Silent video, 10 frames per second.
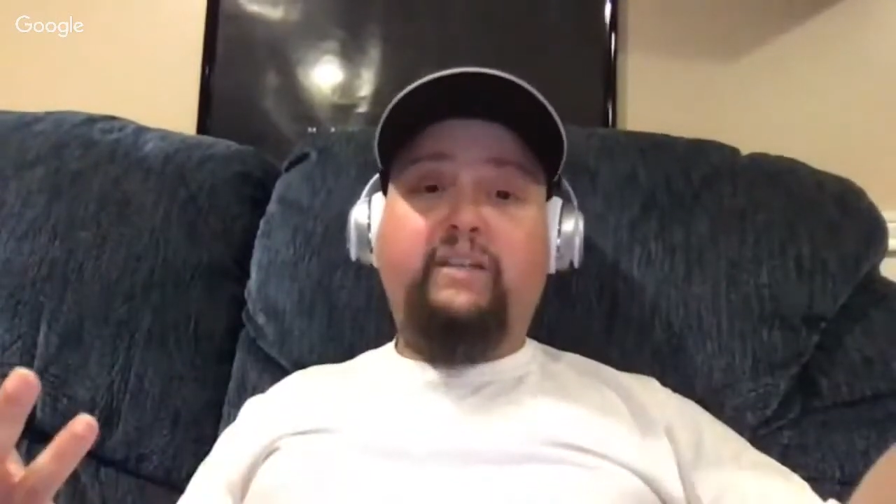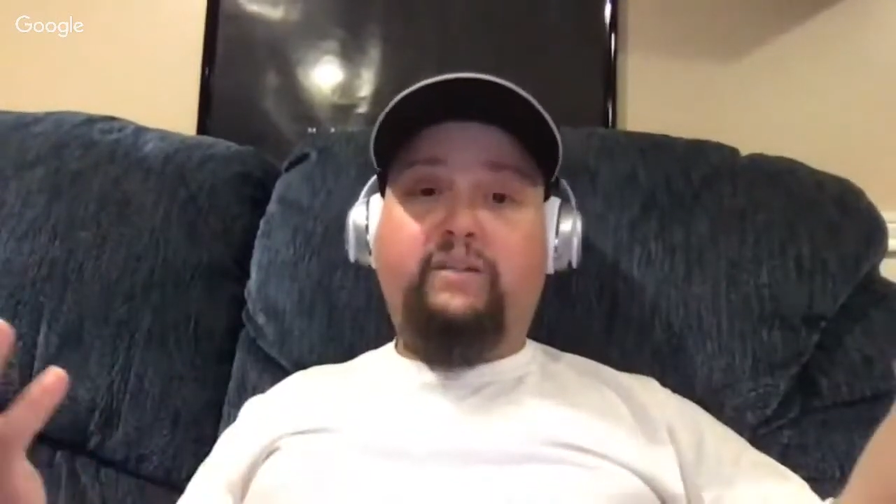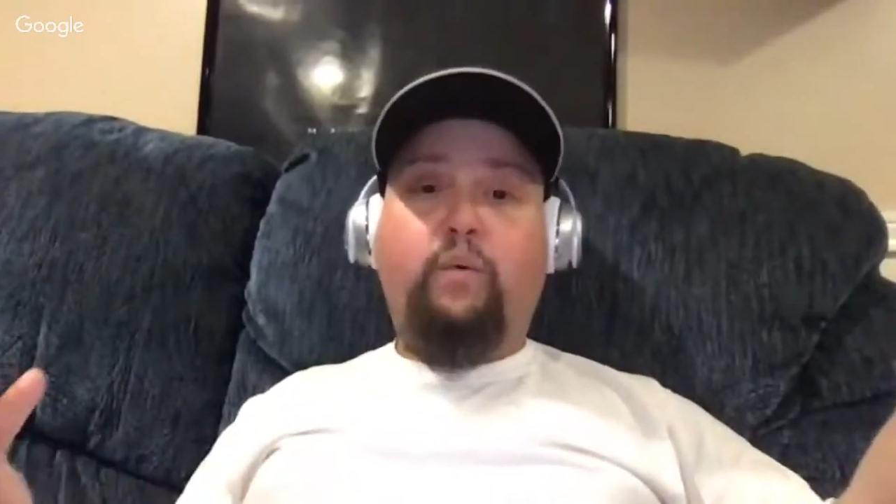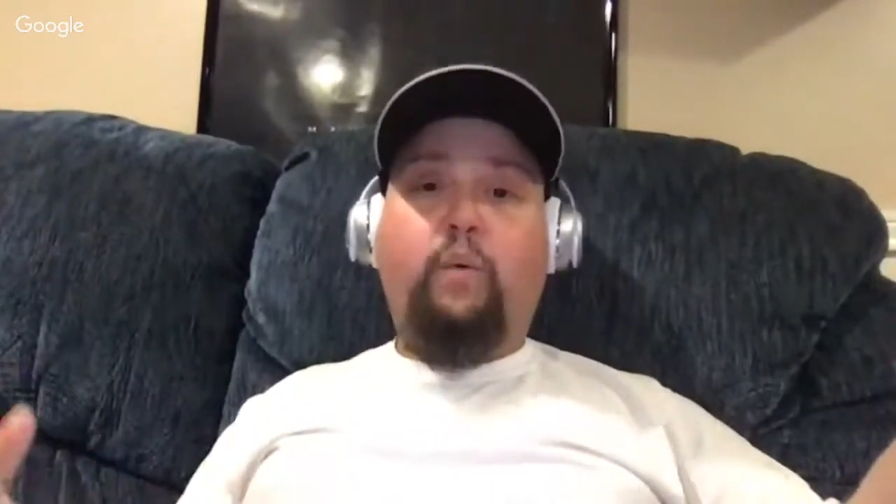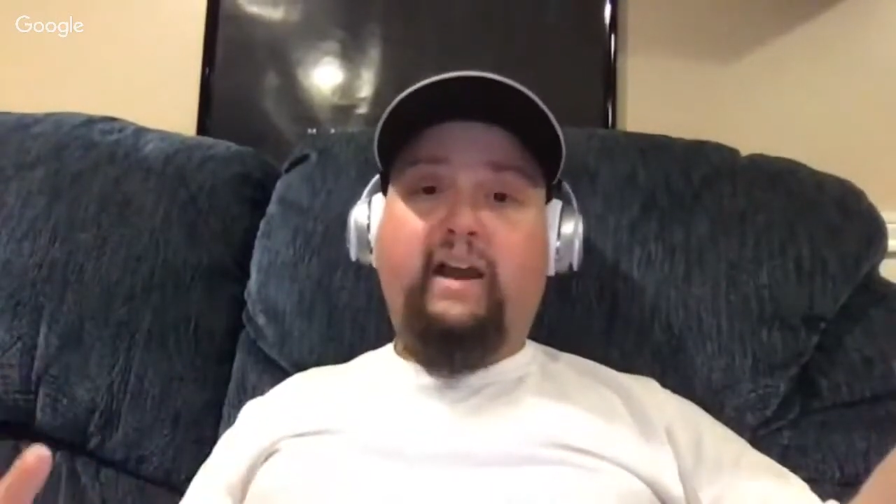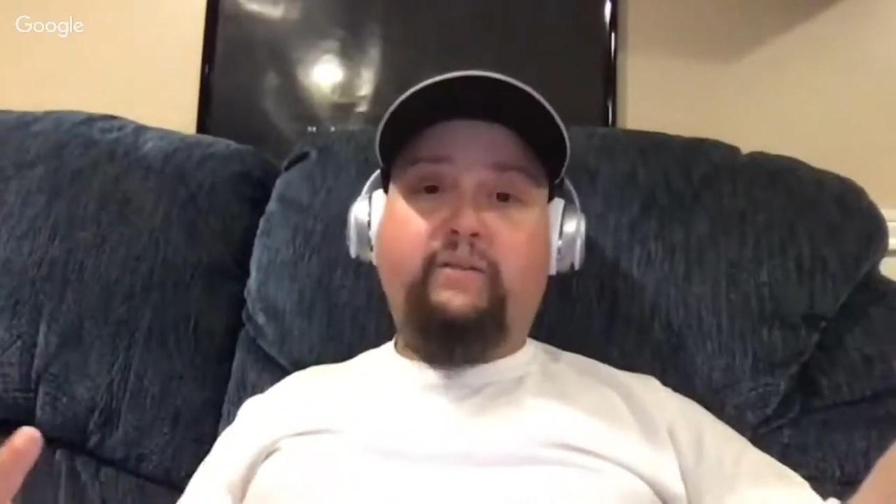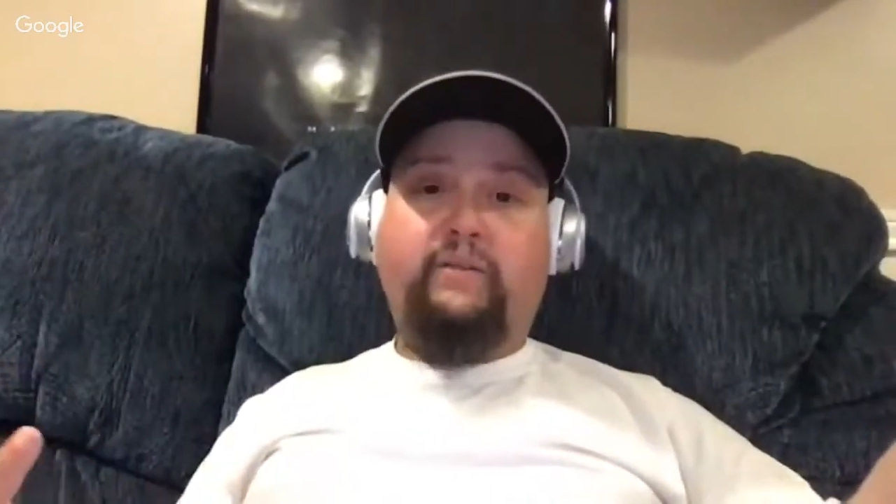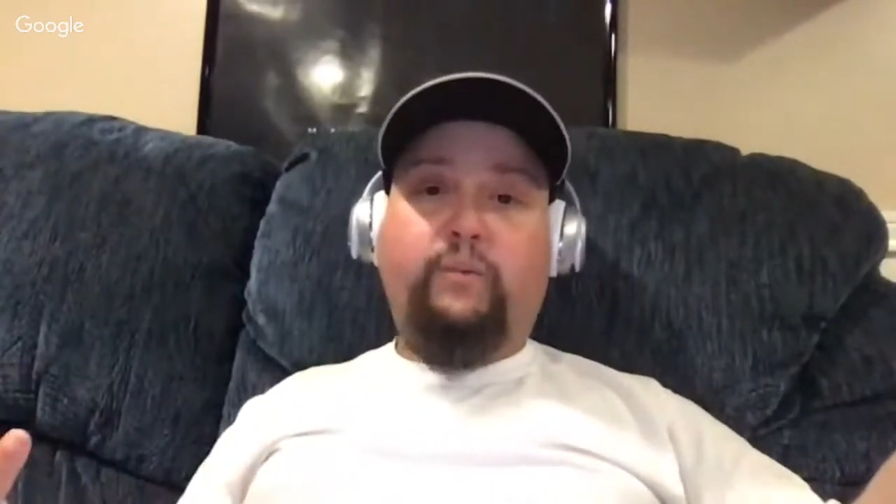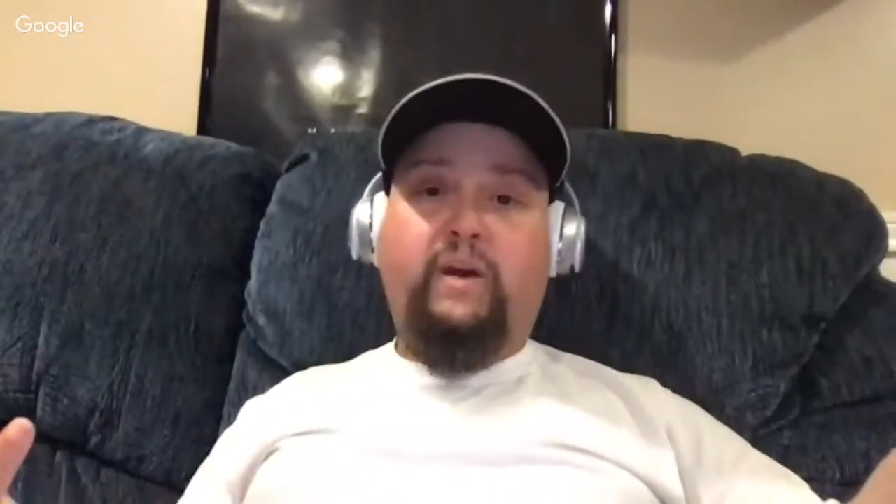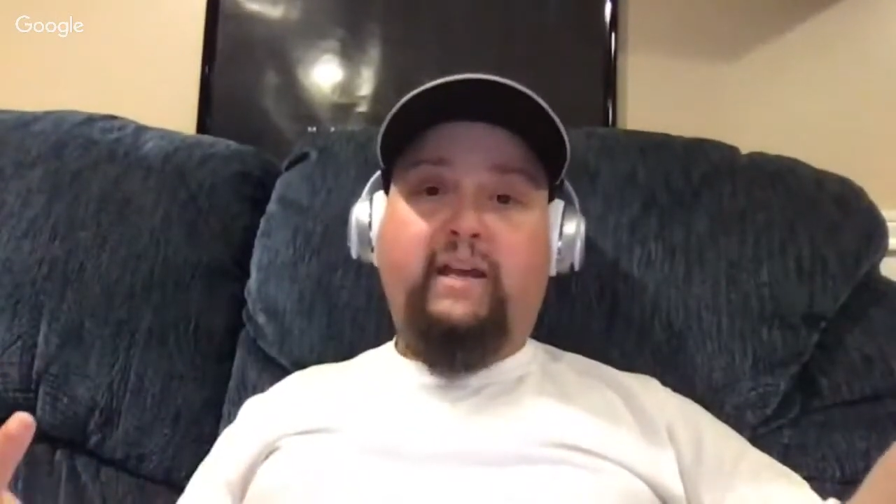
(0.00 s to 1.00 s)
is the
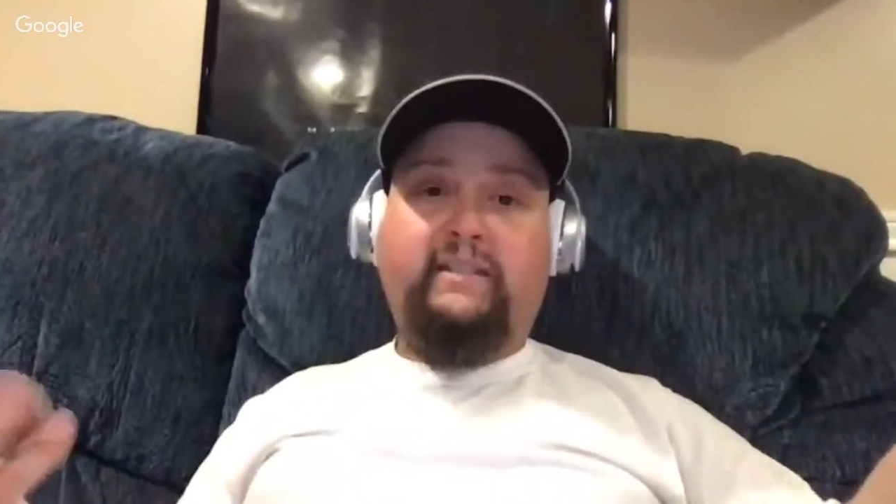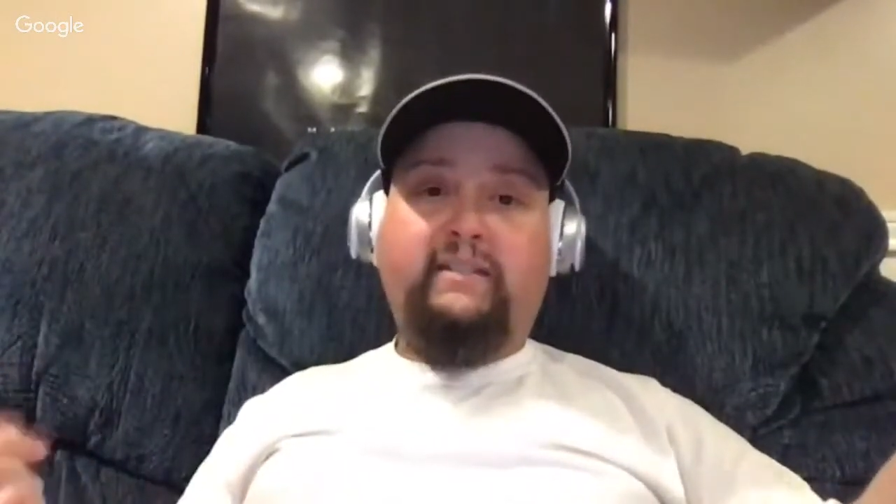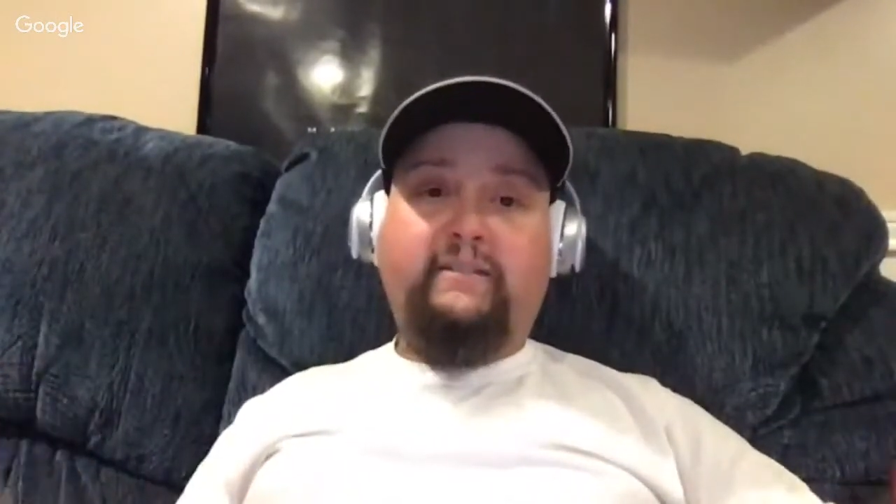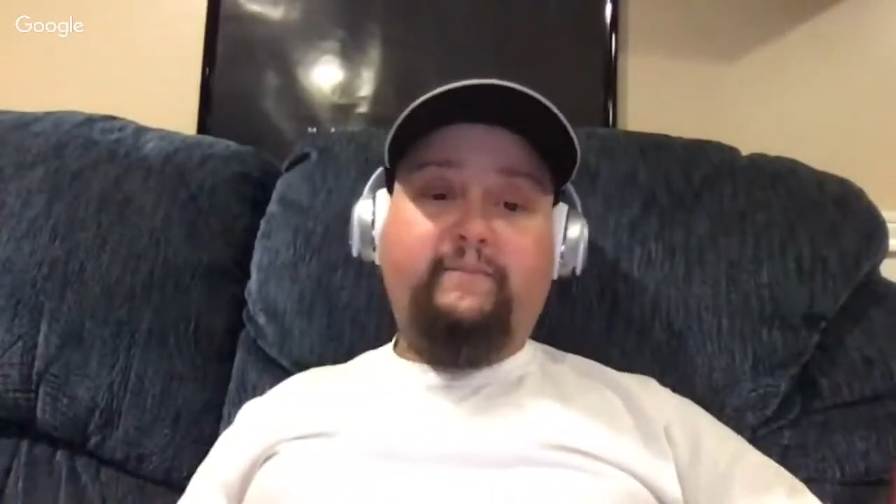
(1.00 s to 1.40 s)
Wild West.